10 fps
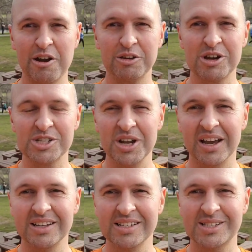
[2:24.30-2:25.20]
Hare
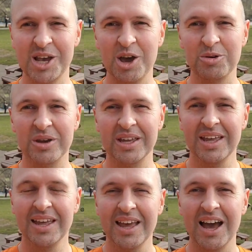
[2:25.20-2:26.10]
Krishna. So
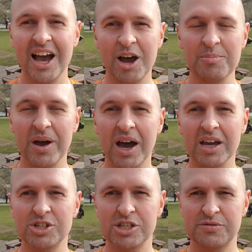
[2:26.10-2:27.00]

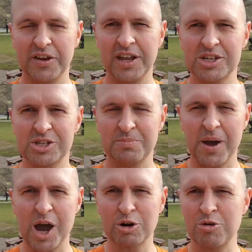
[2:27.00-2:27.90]
I just finished the
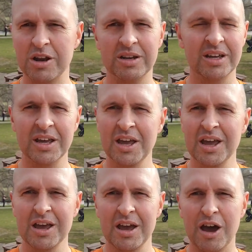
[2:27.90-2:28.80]
park run
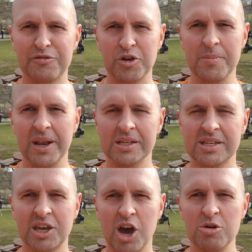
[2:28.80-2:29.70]
a few
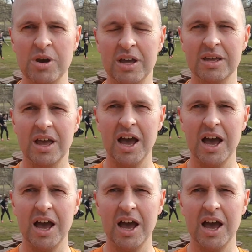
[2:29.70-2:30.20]
minutes ago